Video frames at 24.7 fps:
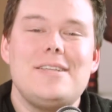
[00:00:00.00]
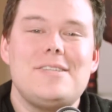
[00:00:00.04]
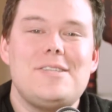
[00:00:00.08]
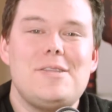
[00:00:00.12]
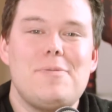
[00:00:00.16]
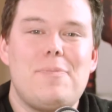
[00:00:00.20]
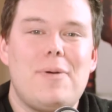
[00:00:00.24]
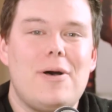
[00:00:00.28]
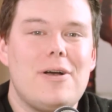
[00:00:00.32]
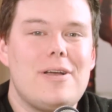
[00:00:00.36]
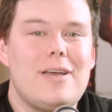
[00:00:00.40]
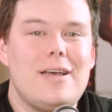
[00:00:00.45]
this is
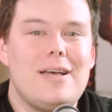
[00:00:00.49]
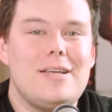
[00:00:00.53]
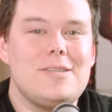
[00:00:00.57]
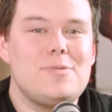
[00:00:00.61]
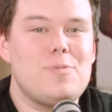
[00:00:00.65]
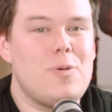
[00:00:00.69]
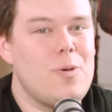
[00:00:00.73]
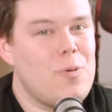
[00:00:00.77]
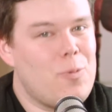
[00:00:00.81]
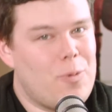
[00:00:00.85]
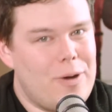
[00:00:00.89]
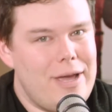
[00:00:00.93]
the podcast
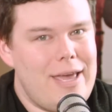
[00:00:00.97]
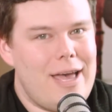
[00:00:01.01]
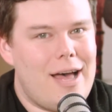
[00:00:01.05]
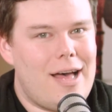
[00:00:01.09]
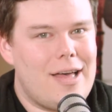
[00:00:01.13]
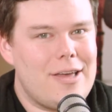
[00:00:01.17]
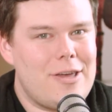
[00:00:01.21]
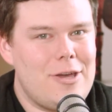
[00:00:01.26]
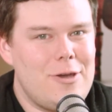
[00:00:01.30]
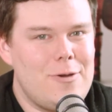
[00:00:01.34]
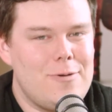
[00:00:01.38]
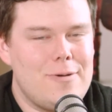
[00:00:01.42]
where we
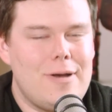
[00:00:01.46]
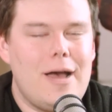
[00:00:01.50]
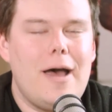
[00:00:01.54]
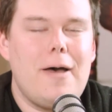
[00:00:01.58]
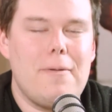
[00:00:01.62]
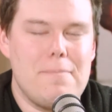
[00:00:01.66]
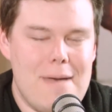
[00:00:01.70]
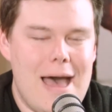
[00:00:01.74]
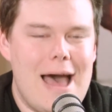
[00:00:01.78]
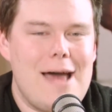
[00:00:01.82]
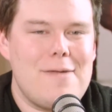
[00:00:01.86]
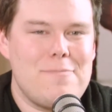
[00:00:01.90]
argue
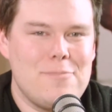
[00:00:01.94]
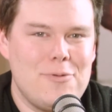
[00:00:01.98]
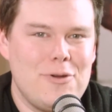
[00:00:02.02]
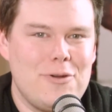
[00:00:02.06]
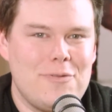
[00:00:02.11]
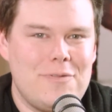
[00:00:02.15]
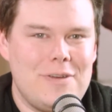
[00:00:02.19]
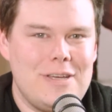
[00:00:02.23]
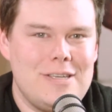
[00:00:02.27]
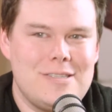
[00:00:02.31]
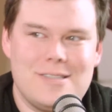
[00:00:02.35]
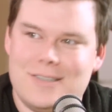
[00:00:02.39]
about
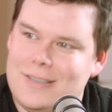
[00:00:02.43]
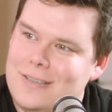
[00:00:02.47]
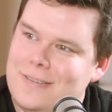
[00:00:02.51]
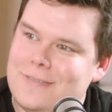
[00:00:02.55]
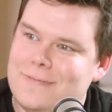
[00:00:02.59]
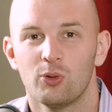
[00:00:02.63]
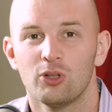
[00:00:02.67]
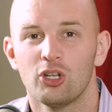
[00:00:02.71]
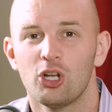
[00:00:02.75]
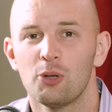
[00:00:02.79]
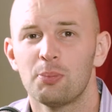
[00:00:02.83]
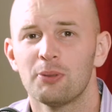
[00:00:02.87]
movies.
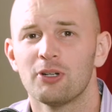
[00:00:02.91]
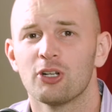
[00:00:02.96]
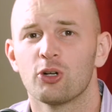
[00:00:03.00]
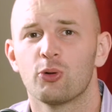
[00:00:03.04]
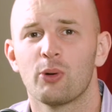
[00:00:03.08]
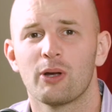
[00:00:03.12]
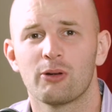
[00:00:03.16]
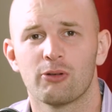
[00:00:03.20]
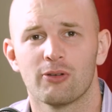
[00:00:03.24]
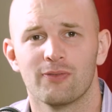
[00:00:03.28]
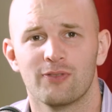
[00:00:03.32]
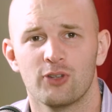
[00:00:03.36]
We'll open on a
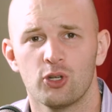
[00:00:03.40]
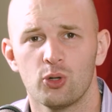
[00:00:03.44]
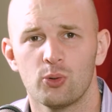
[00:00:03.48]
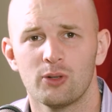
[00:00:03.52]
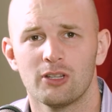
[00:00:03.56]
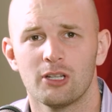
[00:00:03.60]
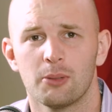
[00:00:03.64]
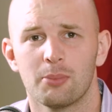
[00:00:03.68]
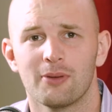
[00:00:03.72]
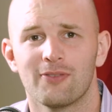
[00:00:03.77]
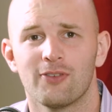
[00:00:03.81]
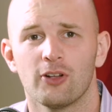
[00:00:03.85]
quick review
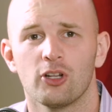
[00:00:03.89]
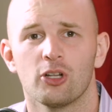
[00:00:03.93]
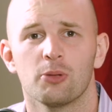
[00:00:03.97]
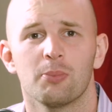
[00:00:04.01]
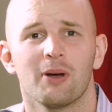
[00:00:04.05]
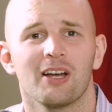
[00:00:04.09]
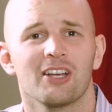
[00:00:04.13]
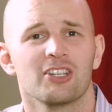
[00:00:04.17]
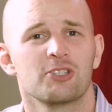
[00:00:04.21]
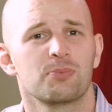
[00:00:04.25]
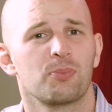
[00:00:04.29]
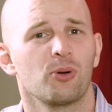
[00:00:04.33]
and they'll be followed
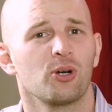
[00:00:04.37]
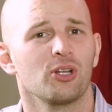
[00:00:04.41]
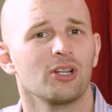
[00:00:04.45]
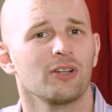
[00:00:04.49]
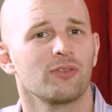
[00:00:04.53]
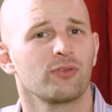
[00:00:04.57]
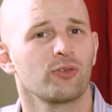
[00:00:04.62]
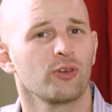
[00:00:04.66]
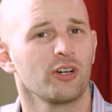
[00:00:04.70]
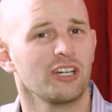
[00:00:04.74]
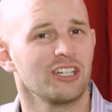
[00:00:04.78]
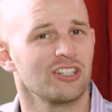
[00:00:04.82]
by a
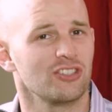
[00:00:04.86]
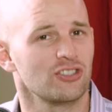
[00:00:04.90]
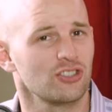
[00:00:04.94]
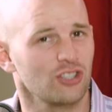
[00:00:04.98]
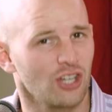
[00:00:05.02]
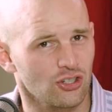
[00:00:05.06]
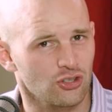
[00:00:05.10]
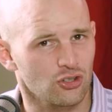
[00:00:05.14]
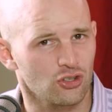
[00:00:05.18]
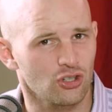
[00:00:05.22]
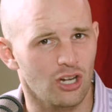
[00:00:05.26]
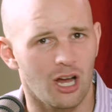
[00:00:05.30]
spoiler-free
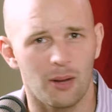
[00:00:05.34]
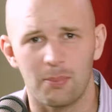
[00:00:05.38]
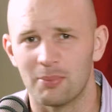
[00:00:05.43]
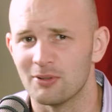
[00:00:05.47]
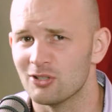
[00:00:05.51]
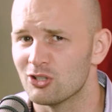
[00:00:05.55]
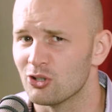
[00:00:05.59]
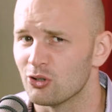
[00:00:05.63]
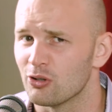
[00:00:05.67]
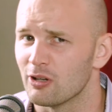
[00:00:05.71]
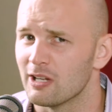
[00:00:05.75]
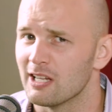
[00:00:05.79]
discussion up
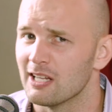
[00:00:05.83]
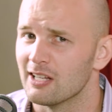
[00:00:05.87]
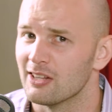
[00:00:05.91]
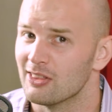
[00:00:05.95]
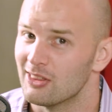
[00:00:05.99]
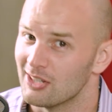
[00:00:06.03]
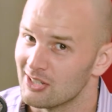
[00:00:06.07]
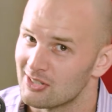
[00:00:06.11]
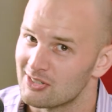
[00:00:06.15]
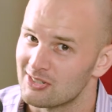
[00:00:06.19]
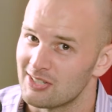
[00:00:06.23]
until you hear this